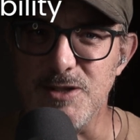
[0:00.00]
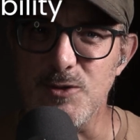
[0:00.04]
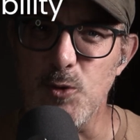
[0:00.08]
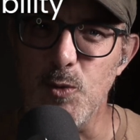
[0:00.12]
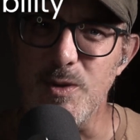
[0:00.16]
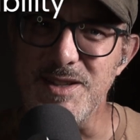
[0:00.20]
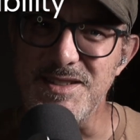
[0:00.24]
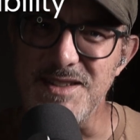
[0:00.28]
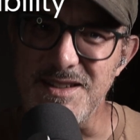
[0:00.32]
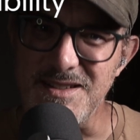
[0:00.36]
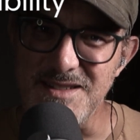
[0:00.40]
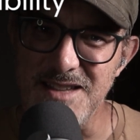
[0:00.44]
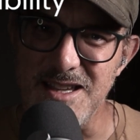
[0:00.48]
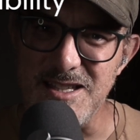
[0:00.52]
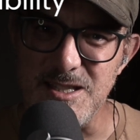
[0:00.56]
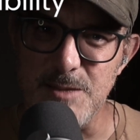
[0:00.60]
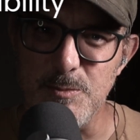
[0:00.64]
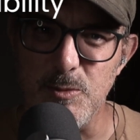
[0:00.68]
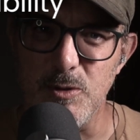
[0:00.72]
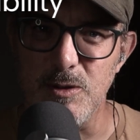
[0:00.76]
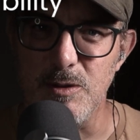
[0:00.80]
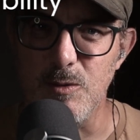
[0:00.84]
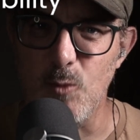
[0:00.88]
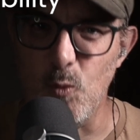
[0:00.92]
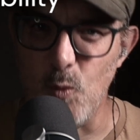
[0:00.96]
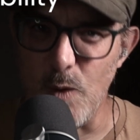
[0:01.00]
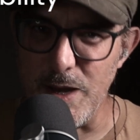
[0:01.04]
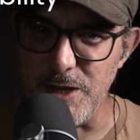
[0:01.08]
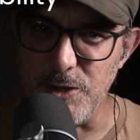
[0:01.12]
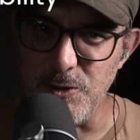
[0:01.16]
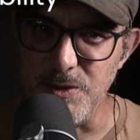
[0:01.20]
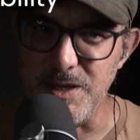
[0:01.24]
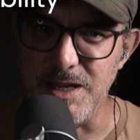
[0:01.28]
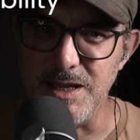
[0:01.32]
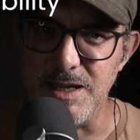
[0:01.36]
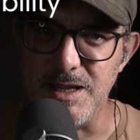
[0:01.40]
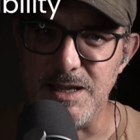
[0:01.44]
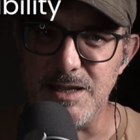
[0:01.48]
is always accessible when
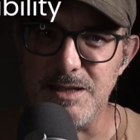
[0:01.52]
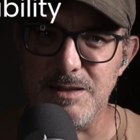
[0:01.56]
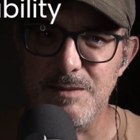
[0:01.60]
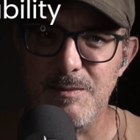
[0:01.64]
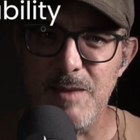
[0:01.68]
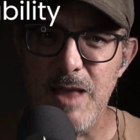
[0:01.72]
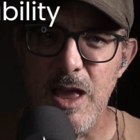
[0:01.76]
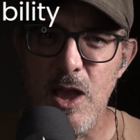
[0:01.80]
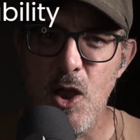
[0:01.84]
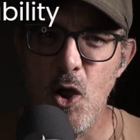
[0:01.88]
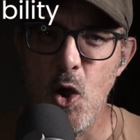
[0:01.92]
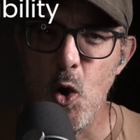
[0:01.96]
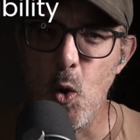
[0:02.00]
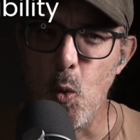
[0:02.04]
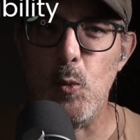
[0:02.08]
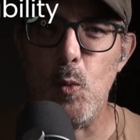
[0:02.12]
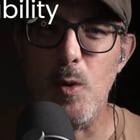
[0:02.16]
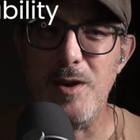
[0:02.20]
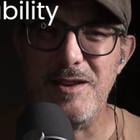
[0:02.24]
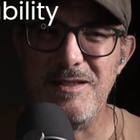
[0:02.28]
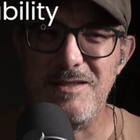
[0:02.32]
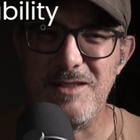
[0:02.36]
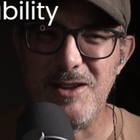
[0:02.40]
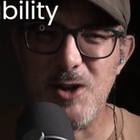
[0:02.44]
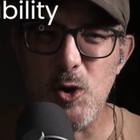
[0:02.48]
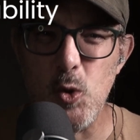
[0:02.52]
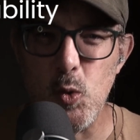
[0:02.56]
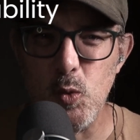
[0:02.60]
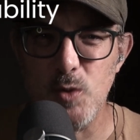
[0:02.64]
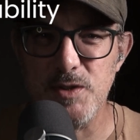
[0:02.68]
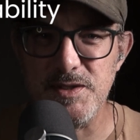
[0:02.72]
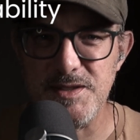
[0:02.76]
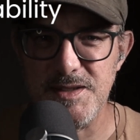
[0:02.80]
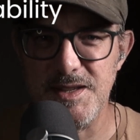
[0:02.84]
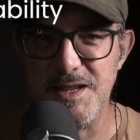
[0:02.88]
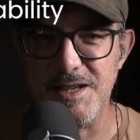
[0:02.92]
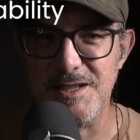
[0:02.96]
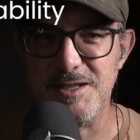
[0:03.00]
you need it. One of the
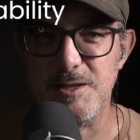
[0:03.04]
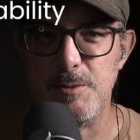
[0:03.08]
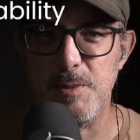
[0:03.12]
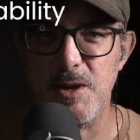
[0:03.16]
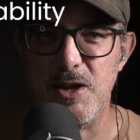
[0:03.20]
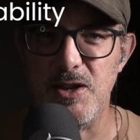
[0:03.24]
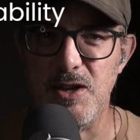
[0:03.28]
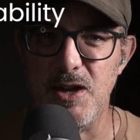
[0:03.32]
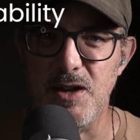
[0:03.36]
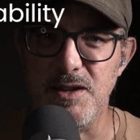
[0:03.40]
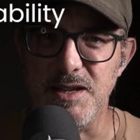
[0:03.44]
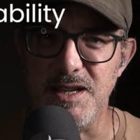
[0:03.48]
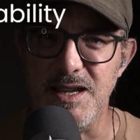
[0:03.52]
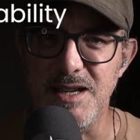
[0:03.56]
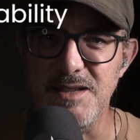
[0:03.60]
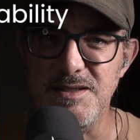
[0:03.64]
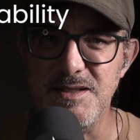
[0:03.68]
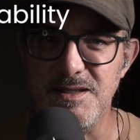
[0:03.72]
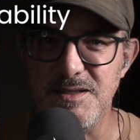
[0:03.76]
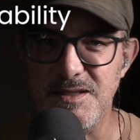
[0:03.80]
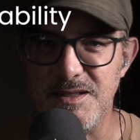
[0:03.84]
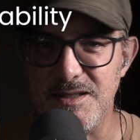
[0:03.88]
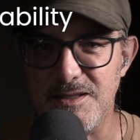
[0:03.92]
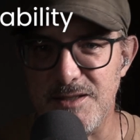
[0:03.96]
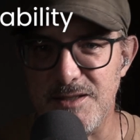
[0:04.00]
coolest things about RDS is